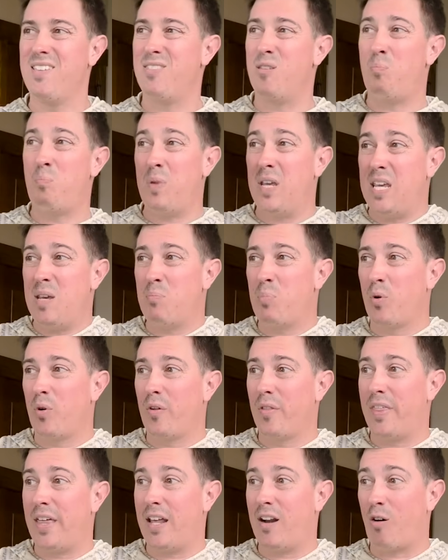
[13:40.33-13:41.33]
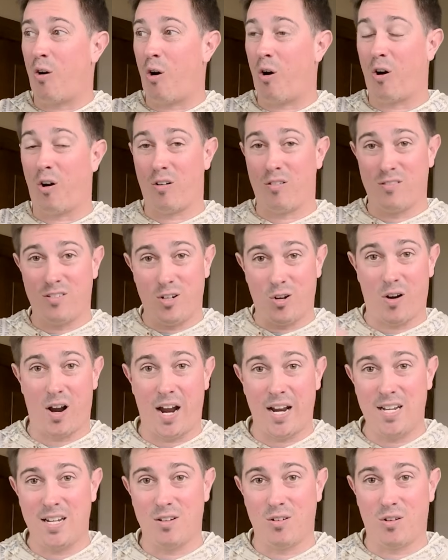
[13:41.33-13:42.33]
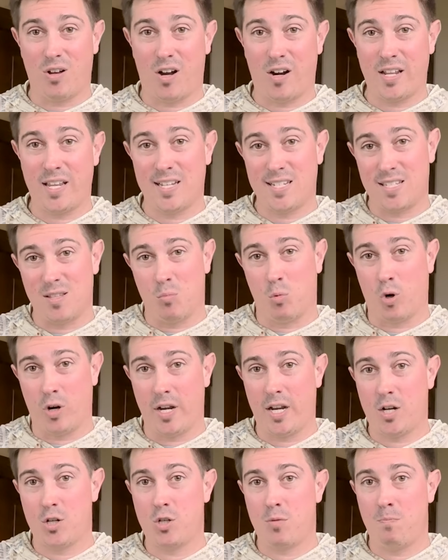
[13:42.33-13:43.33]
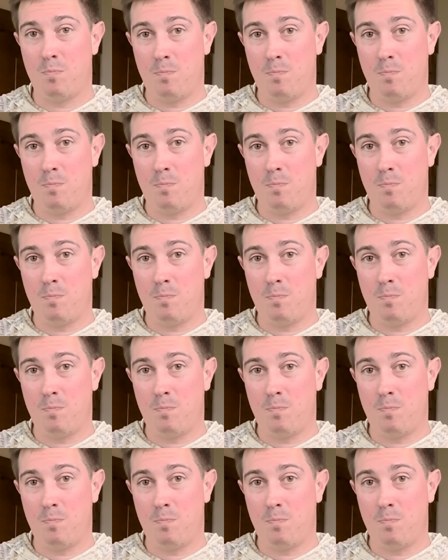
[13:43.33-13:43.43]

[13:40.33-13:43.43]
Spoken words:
the people that are your ideal audience, the more niche